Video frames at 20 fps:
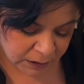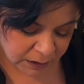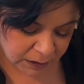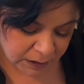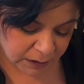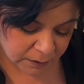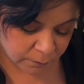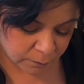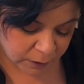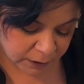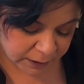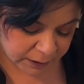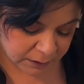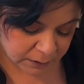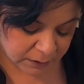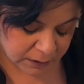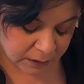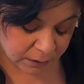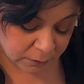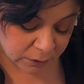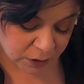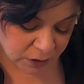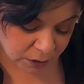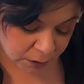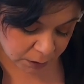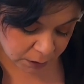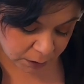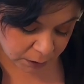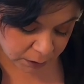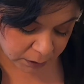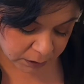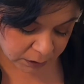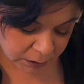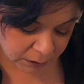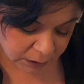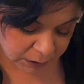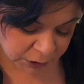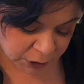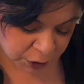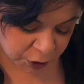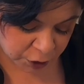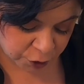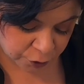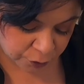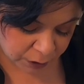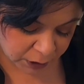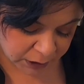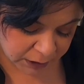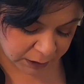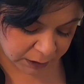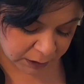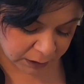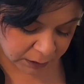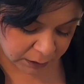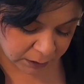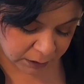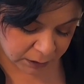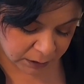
And when in the dark, it's stricken,